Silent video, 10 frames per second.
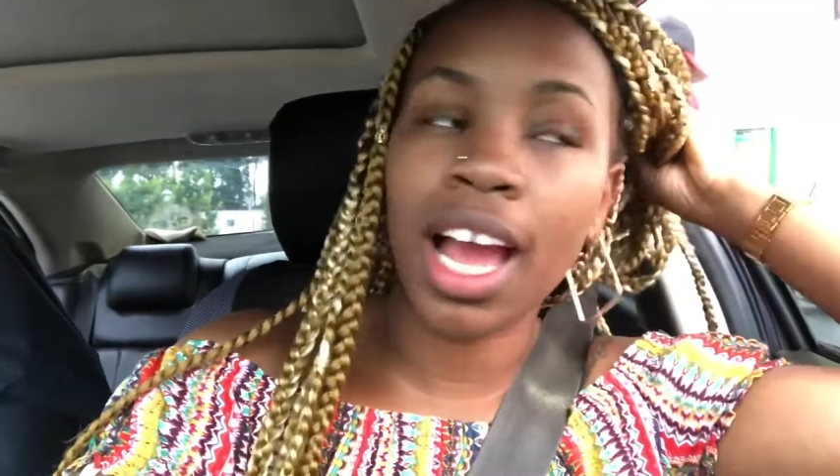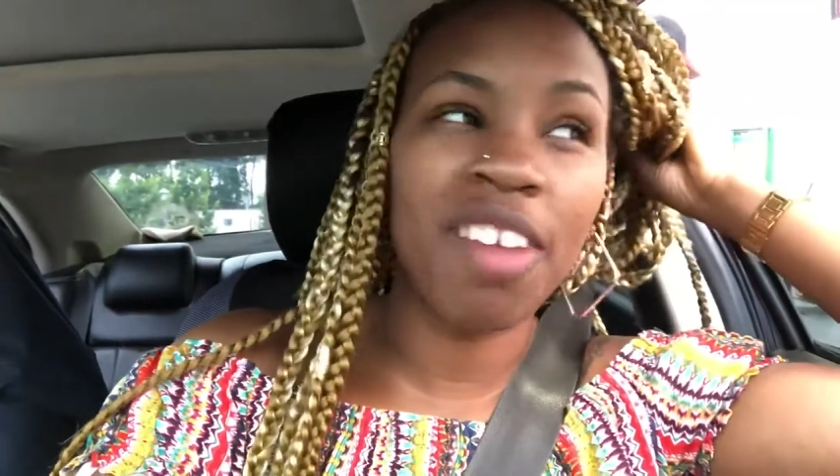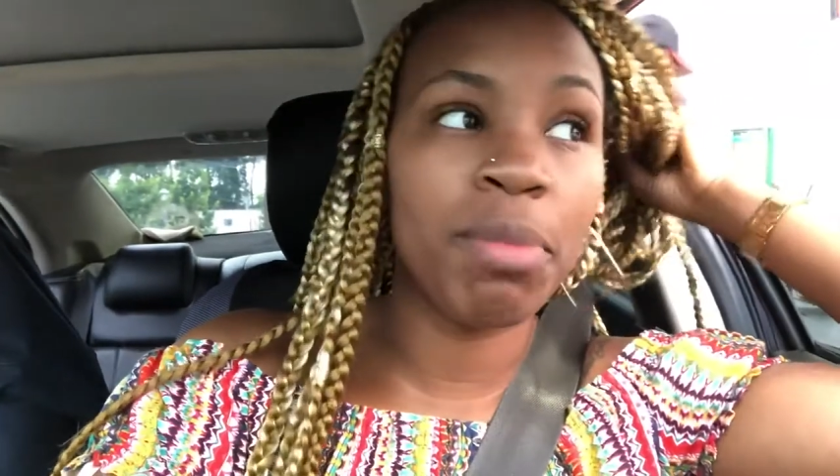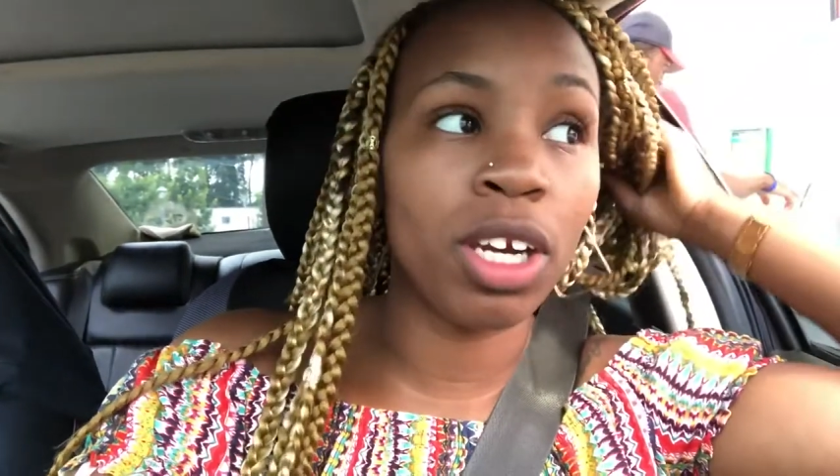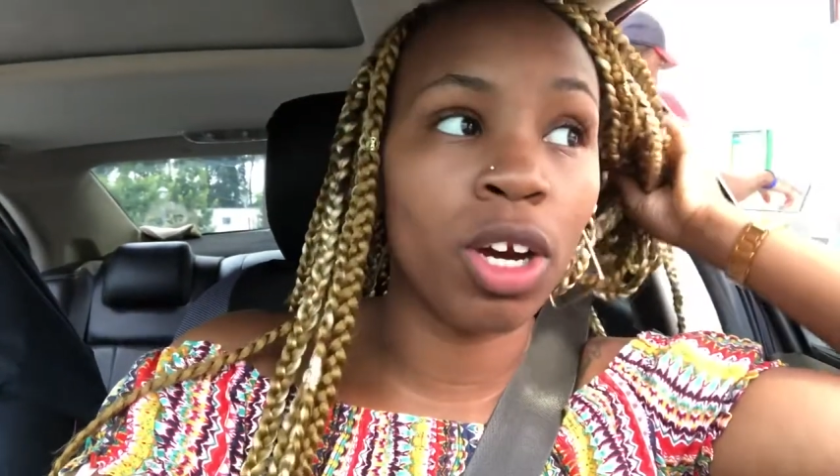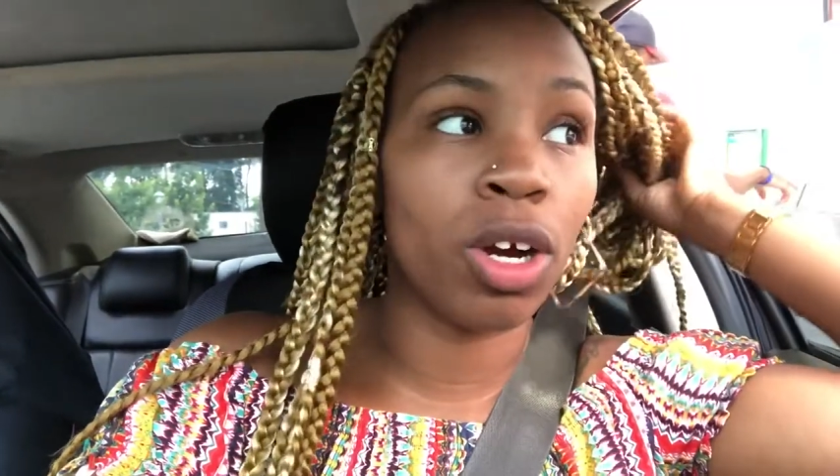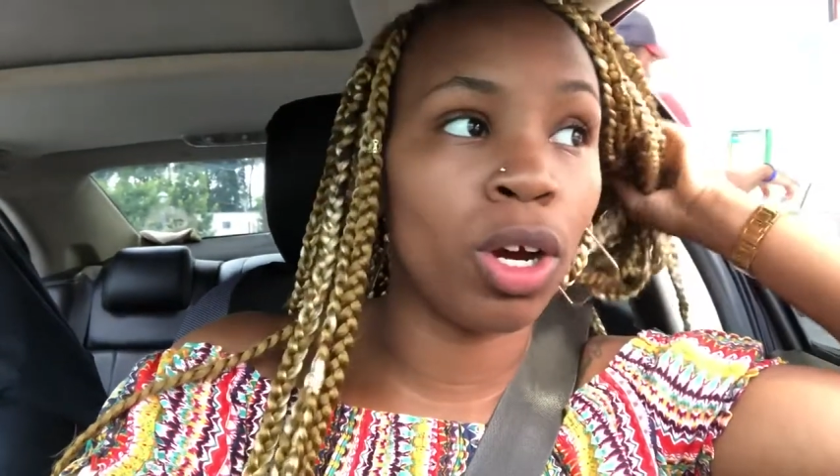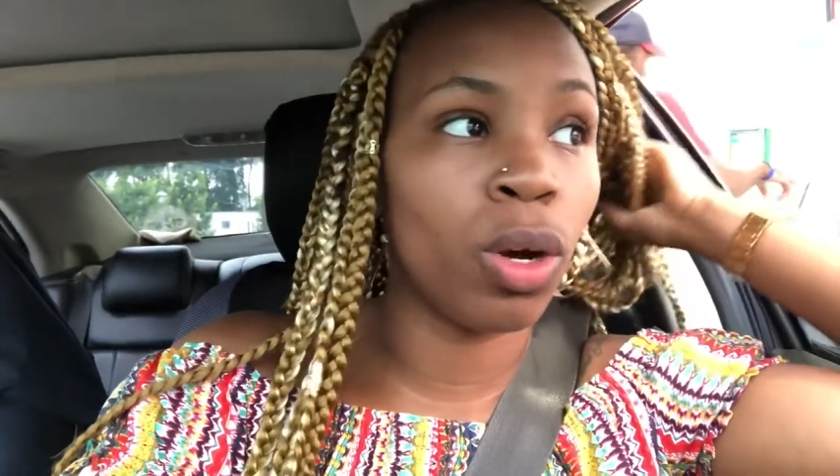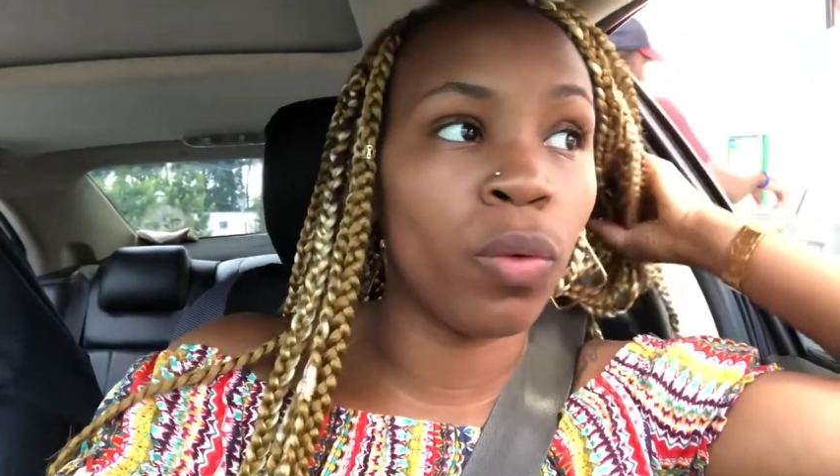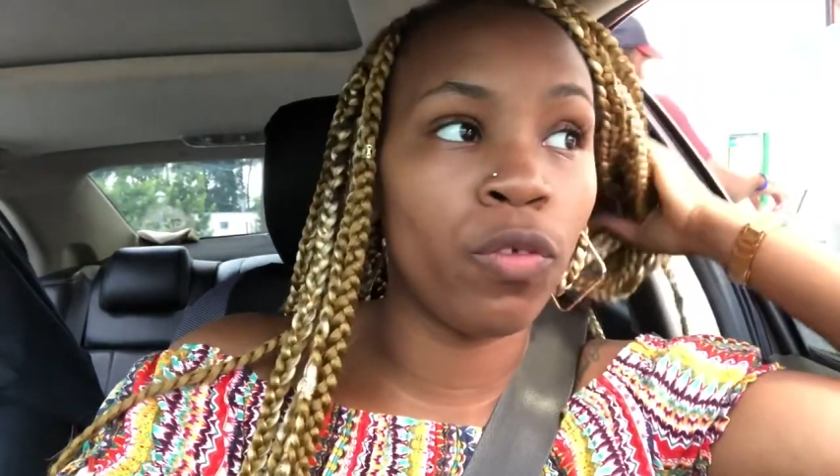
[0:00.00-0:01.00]
I've been on
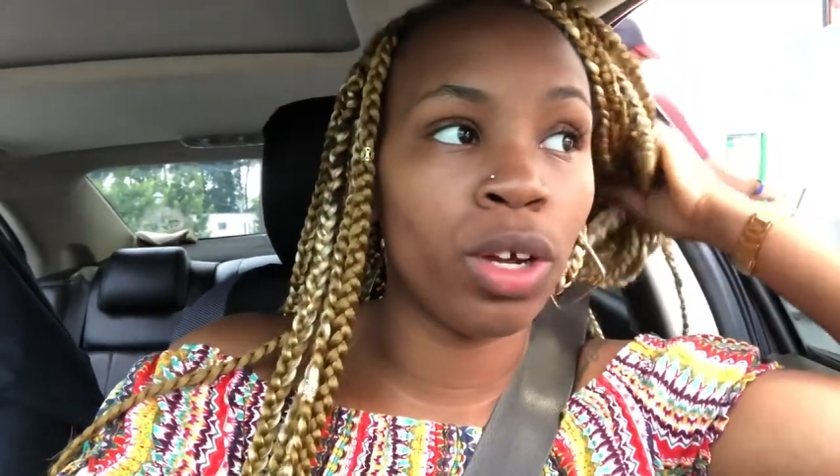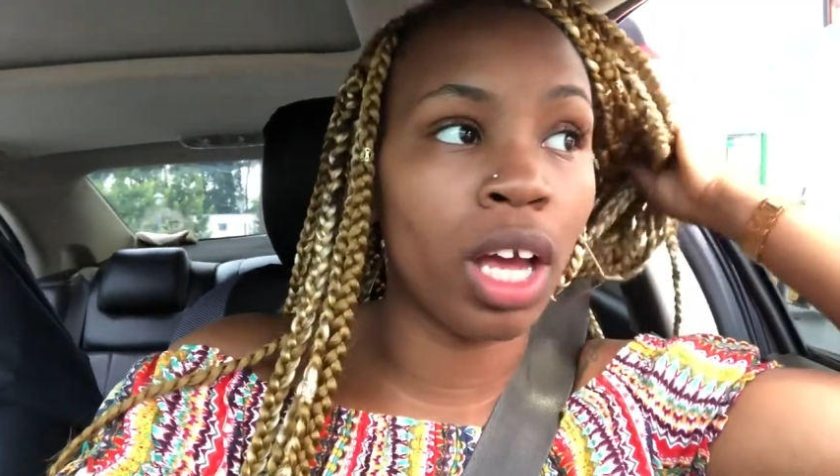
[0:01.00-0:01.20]
go for